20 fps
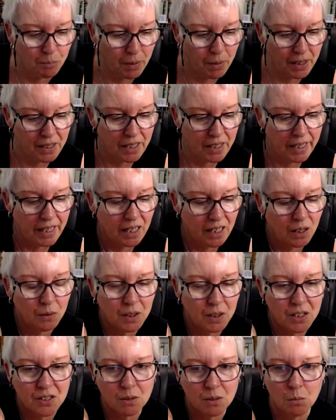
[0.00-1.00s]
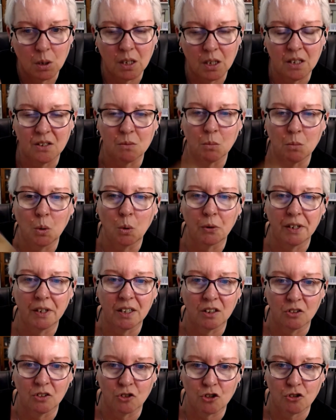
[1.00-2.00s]
But now he's more in
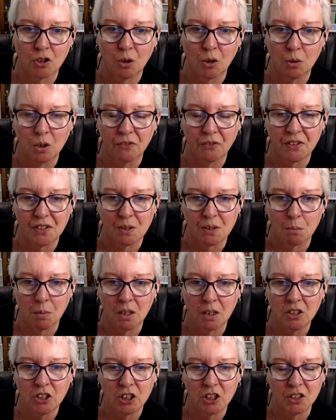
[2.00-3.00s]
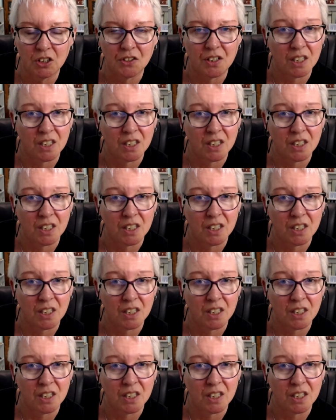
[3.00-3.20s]
control of his emotions,